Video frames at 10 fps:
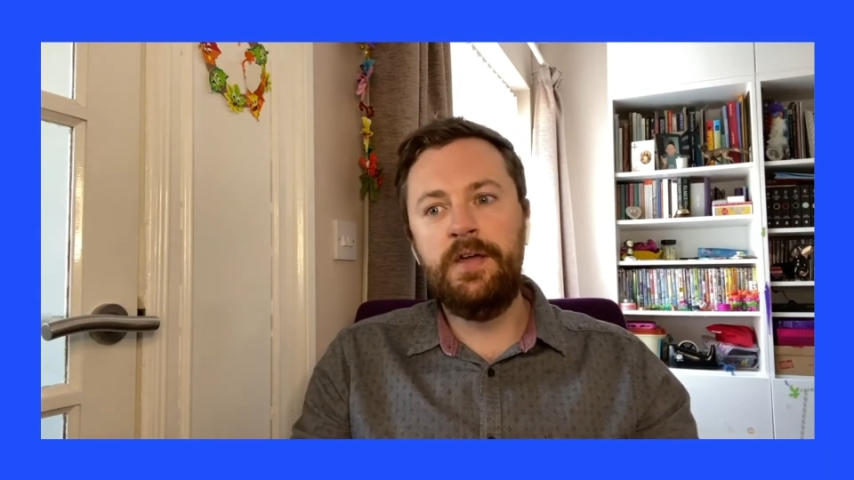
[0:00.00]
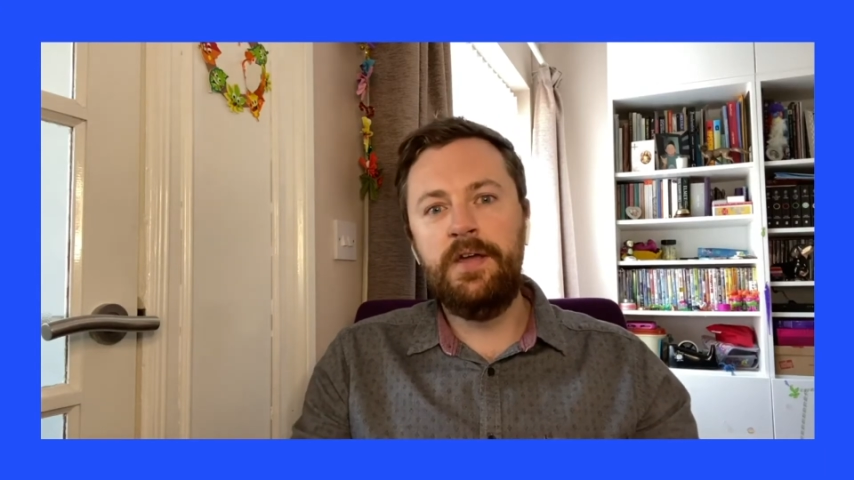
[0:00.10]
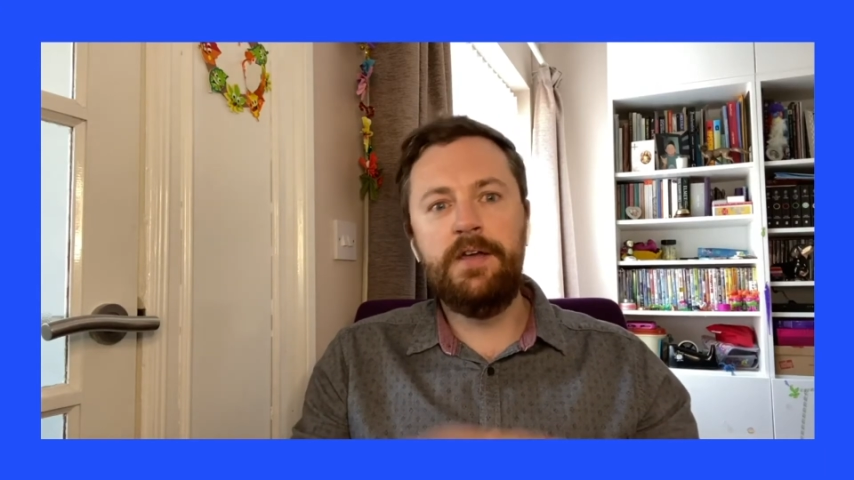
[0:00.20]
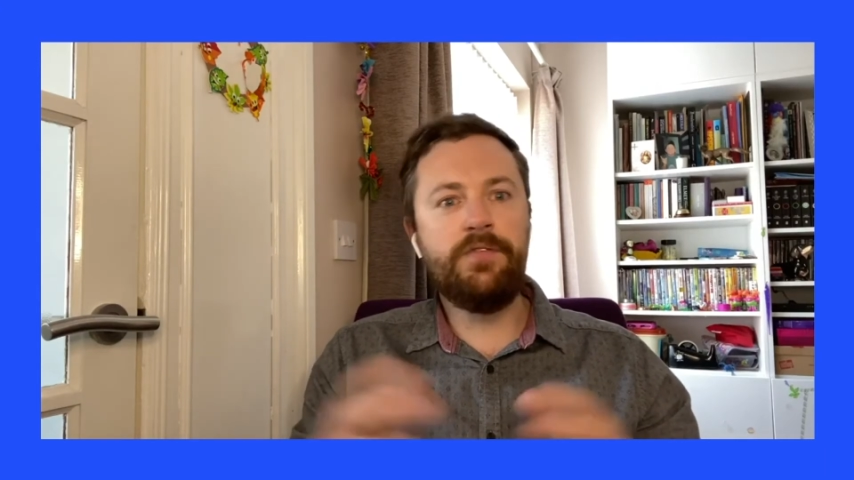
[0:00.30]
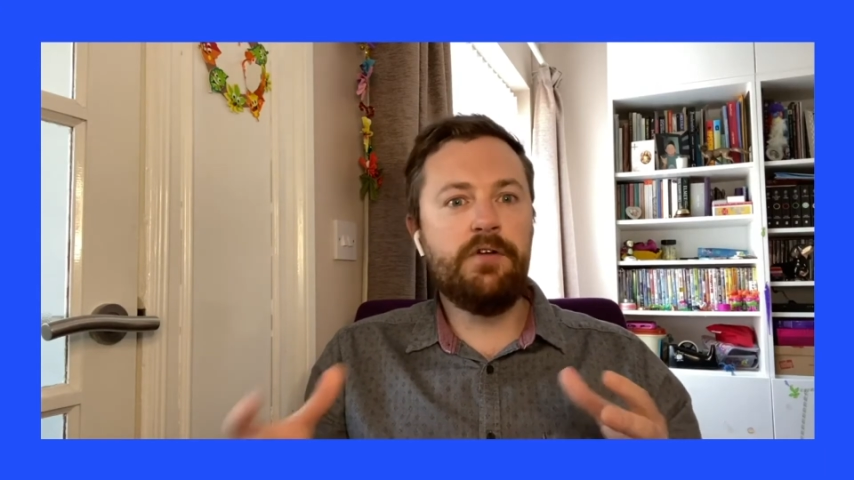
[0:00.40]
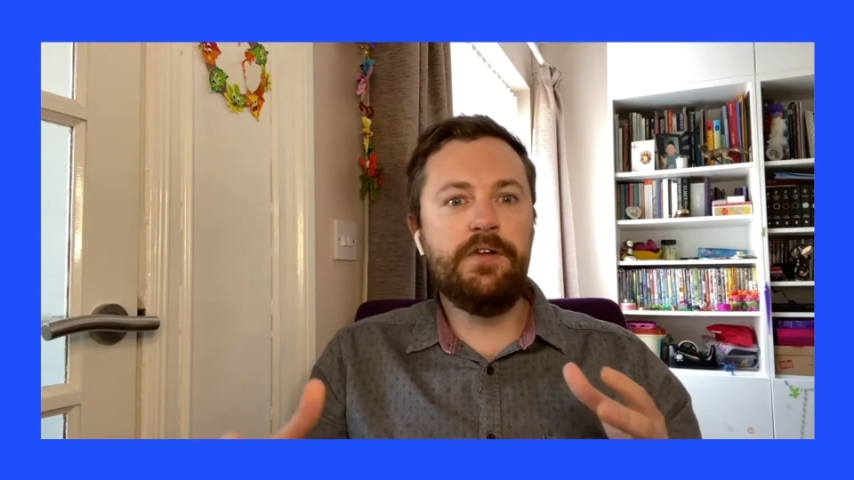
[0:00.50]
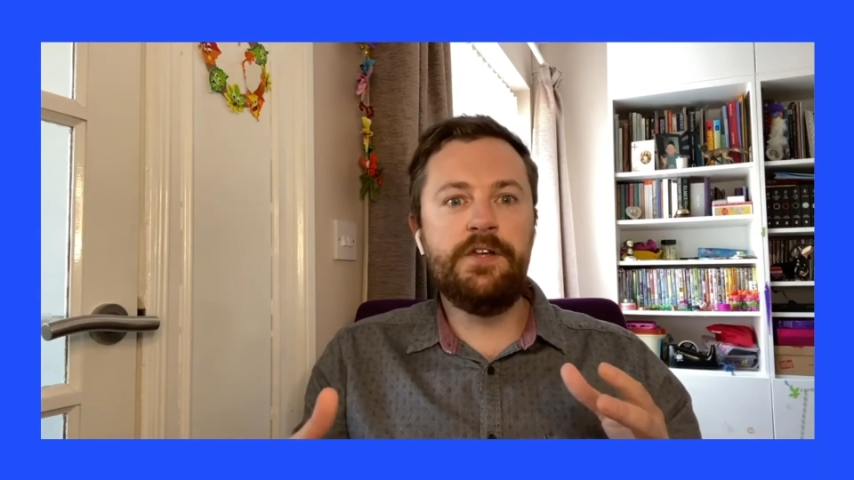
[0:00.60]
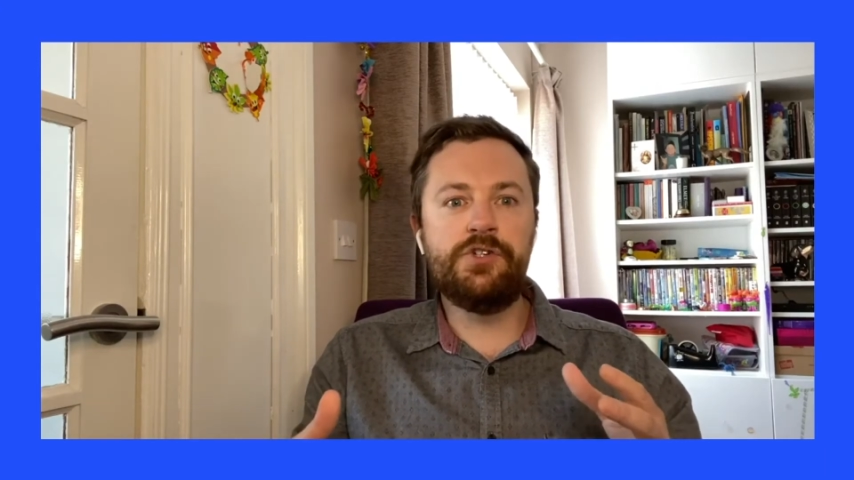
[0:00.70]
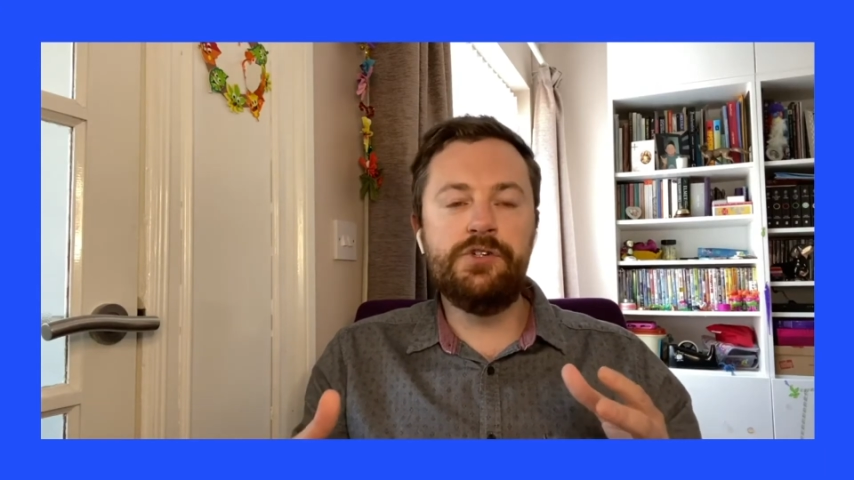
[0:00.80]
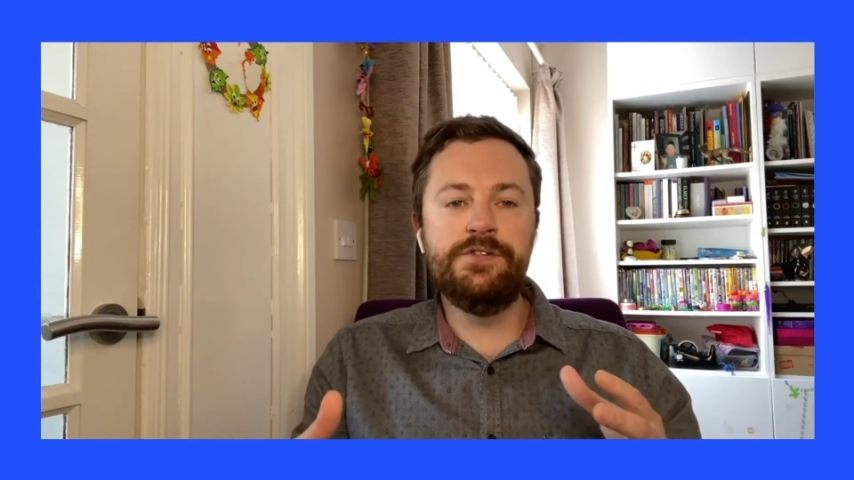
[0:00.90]
if there are any
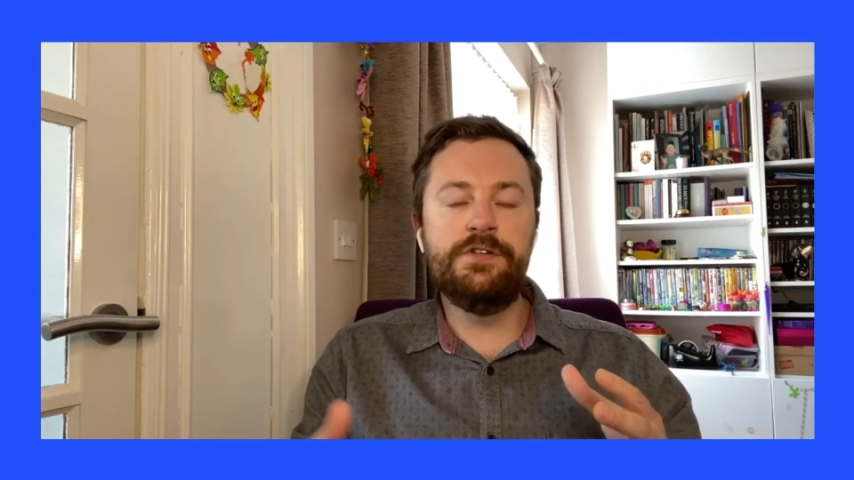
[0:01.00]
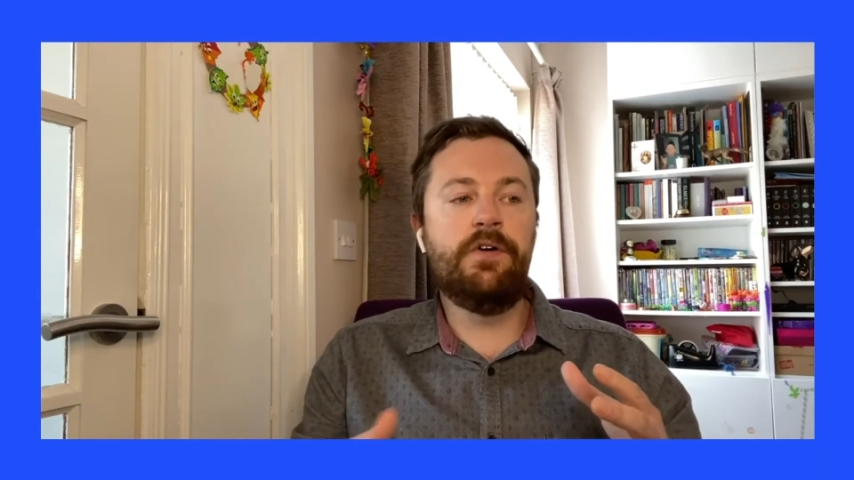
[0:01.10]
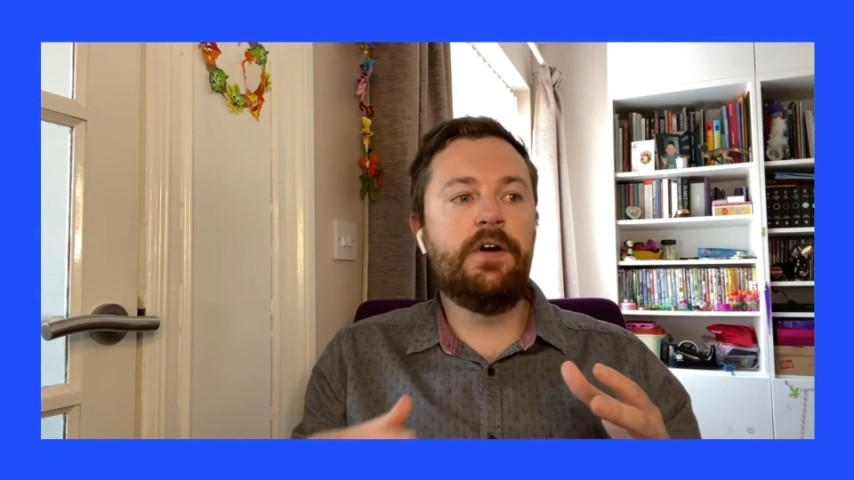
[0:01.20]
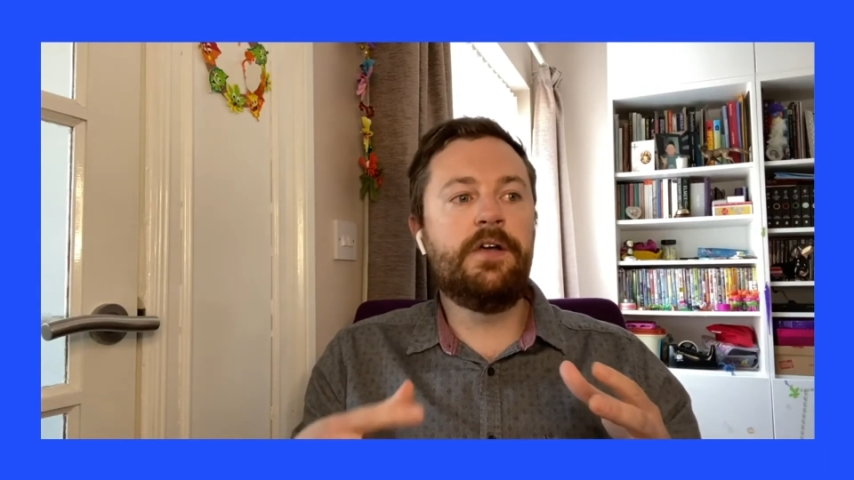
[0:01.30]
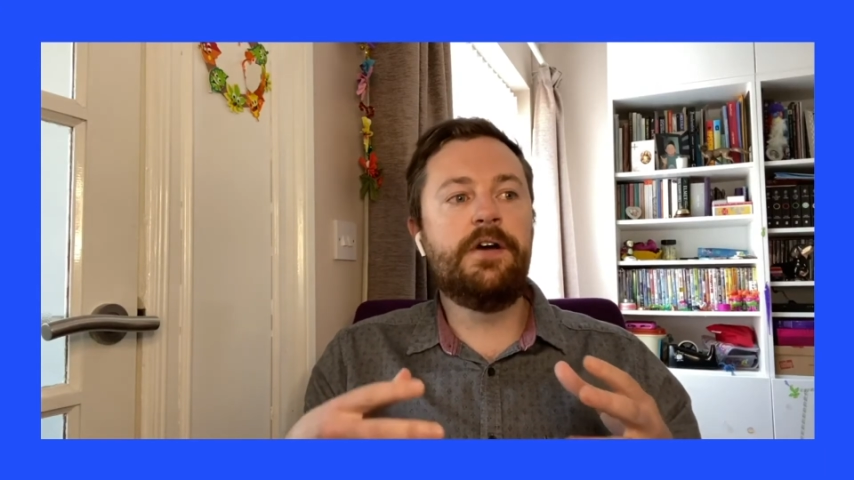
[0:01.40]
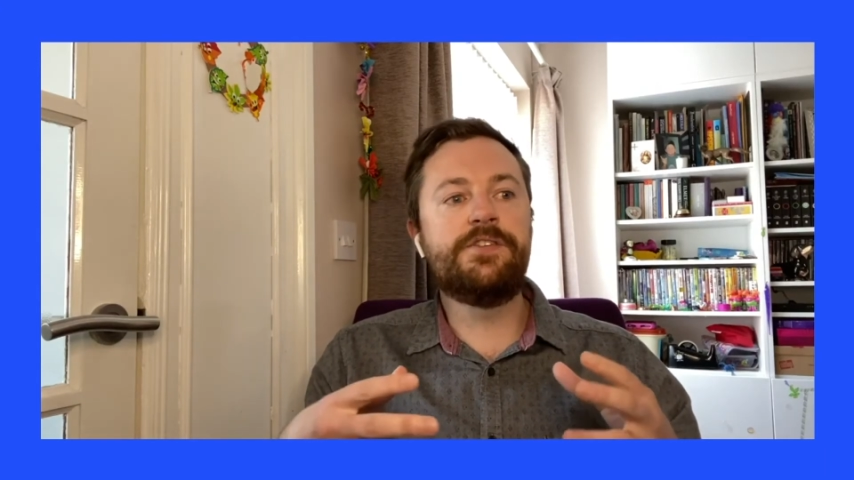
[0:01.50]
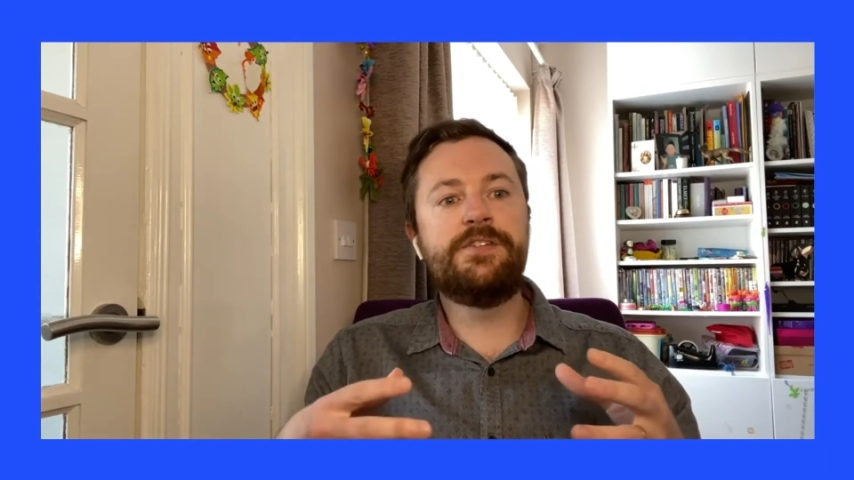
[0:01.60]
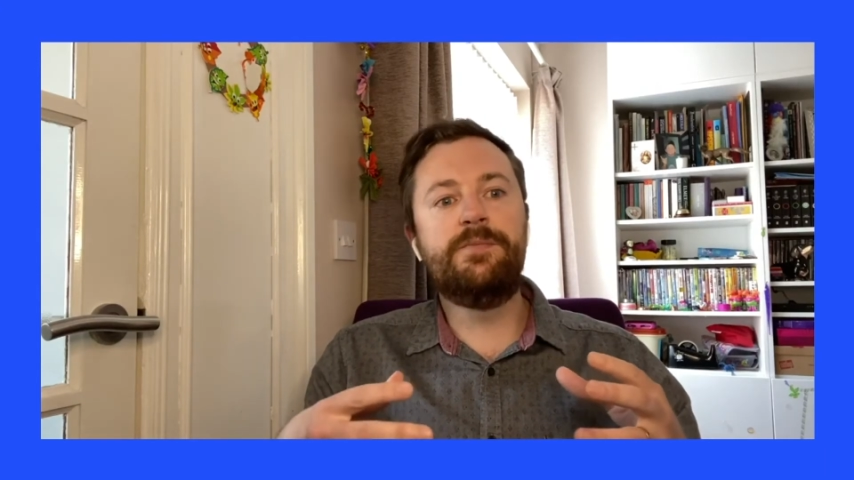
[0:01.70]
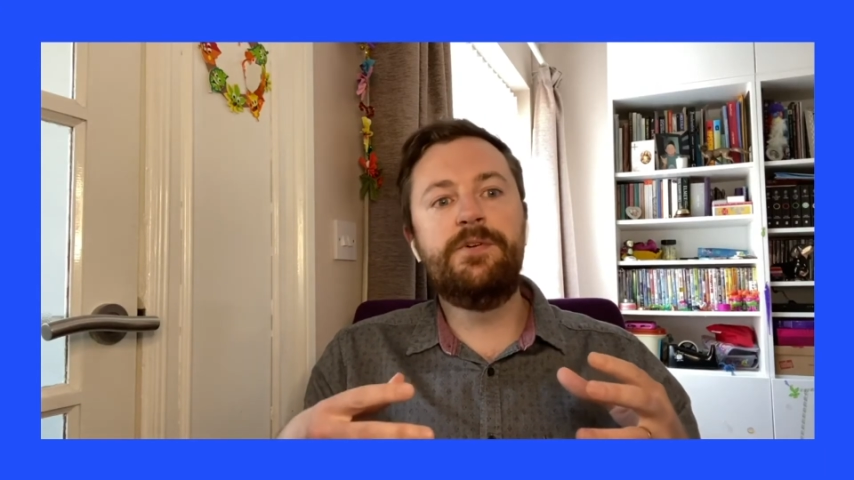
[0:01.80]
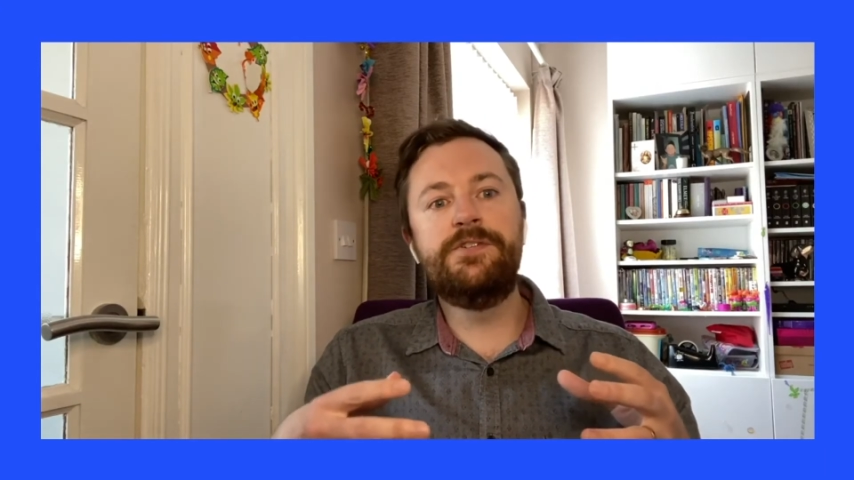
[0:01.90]
issues, if our
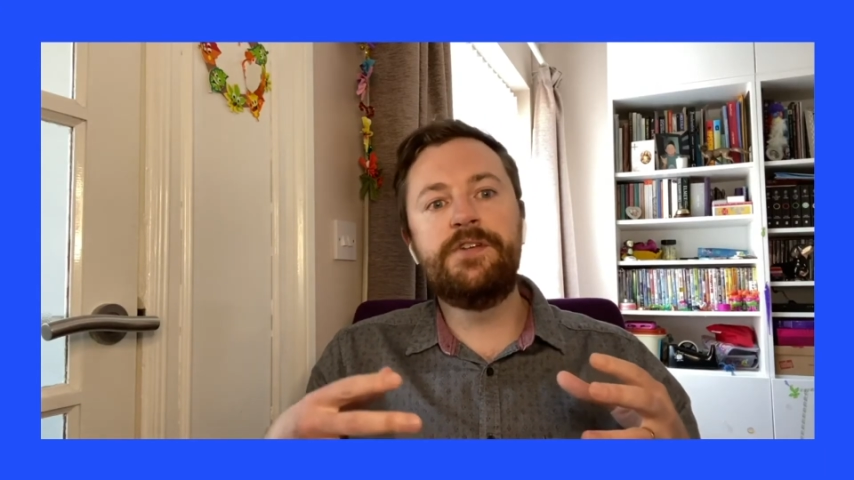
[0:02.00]
customers